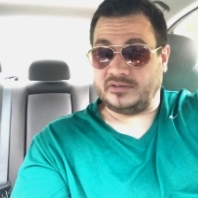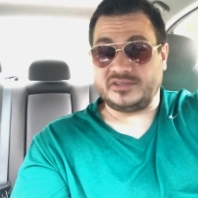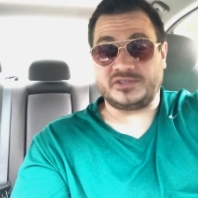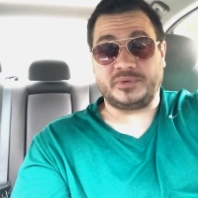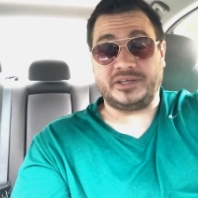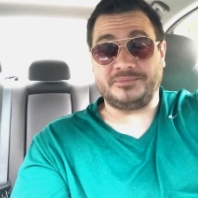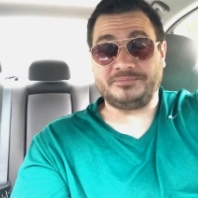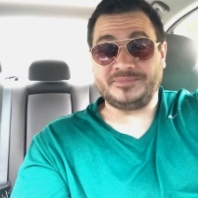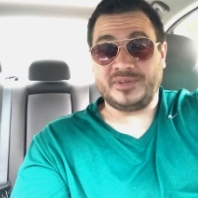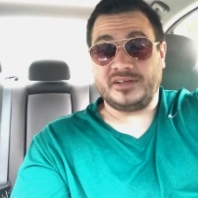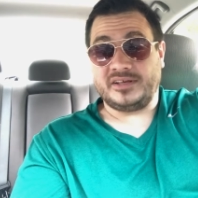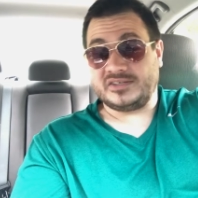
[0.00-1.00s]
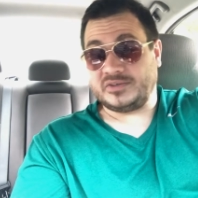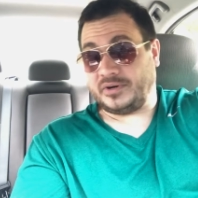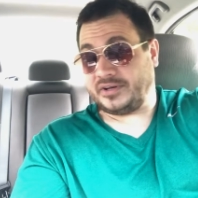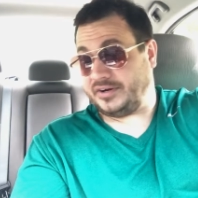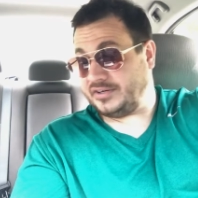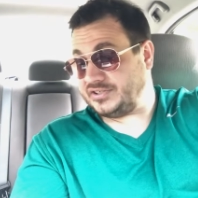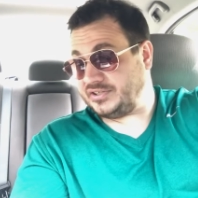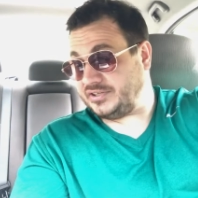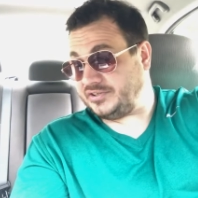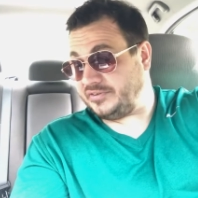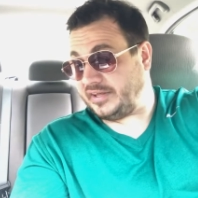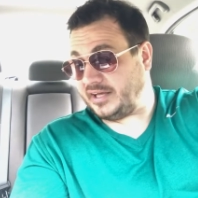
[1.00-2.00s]
and sweet. So I encourage you to
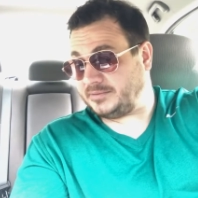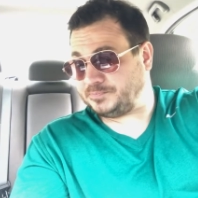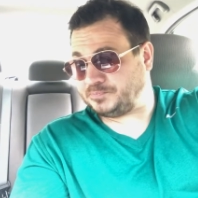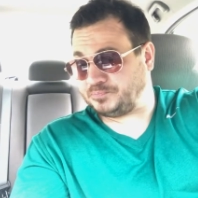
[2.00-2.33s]
do that.